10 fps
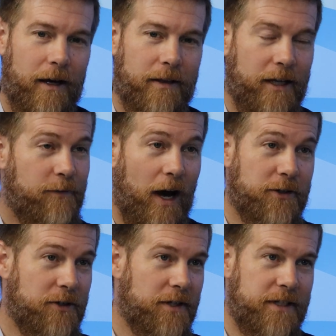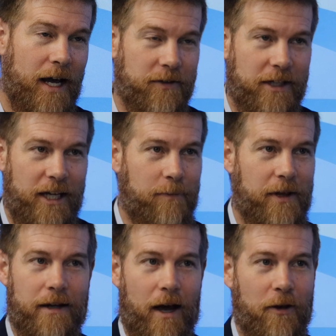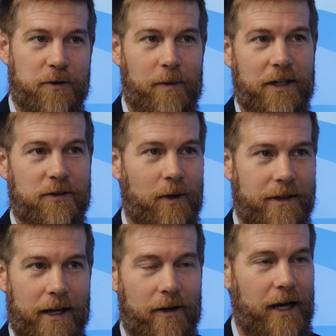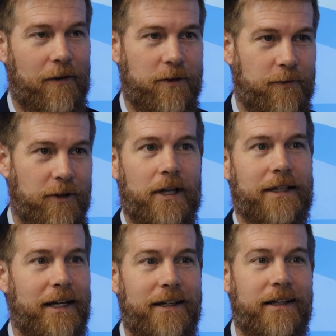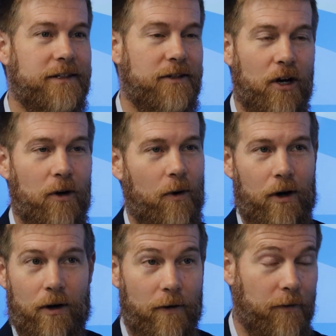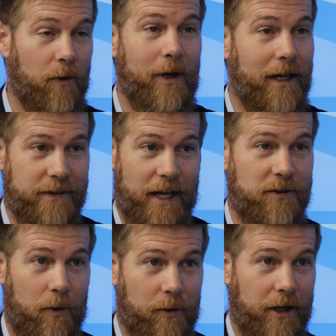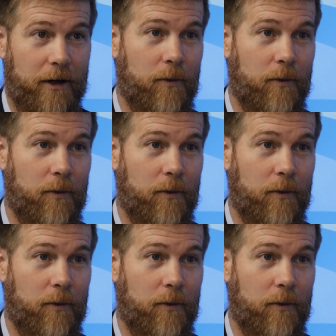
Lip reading: The advisor doesn't have to keep that knowledge base, right? They don't have to feel like they need to know all of the weeds. That's what we're here.